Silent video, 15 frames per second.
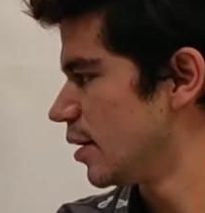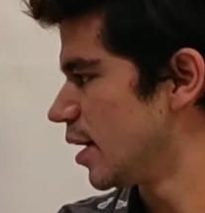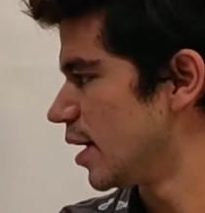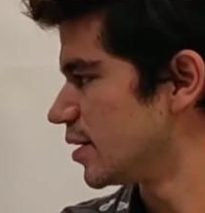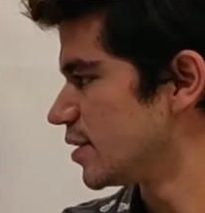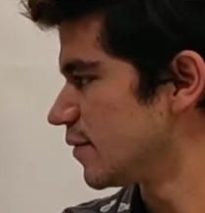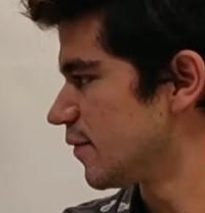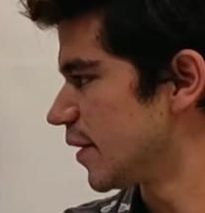
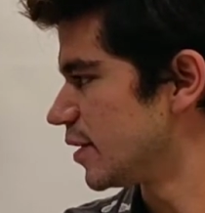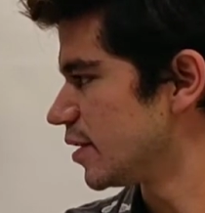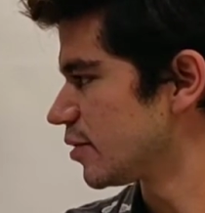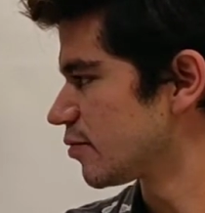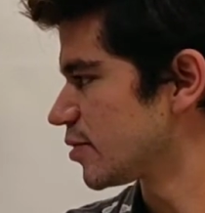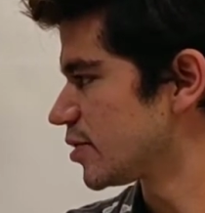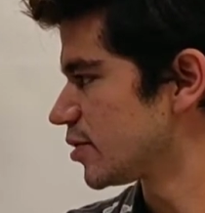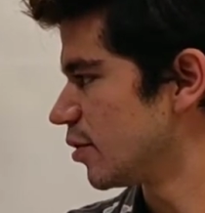and the final
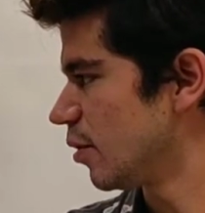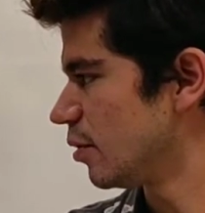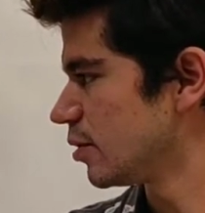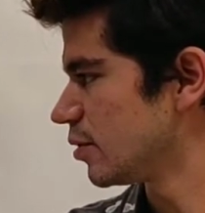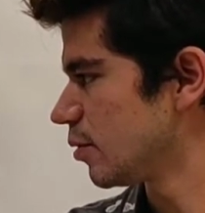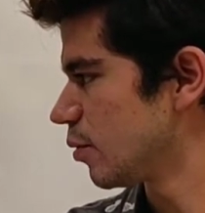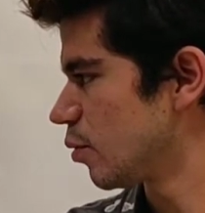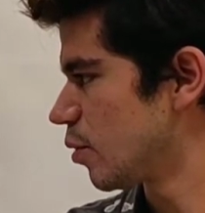result
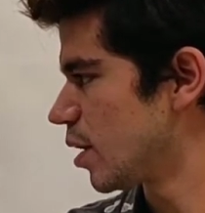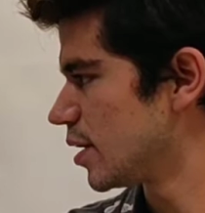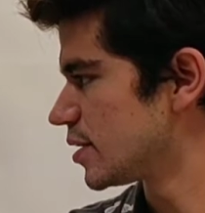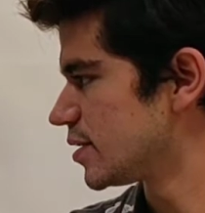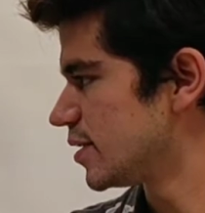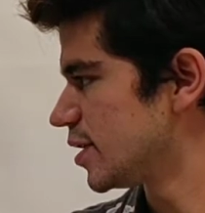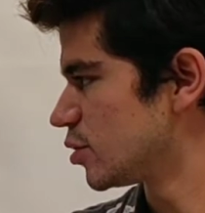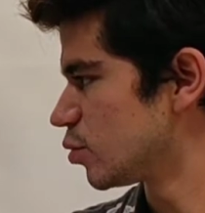
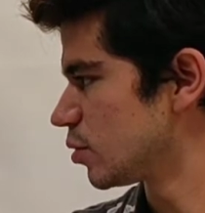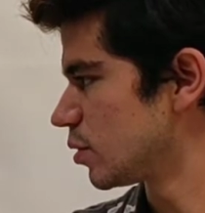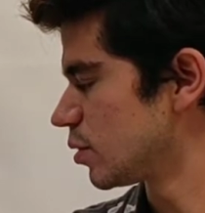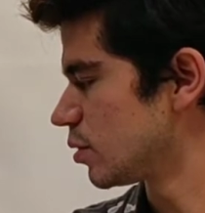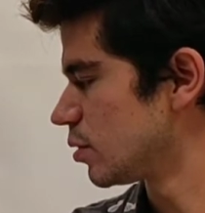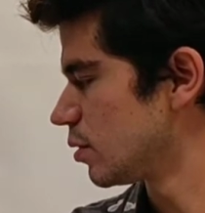was this one.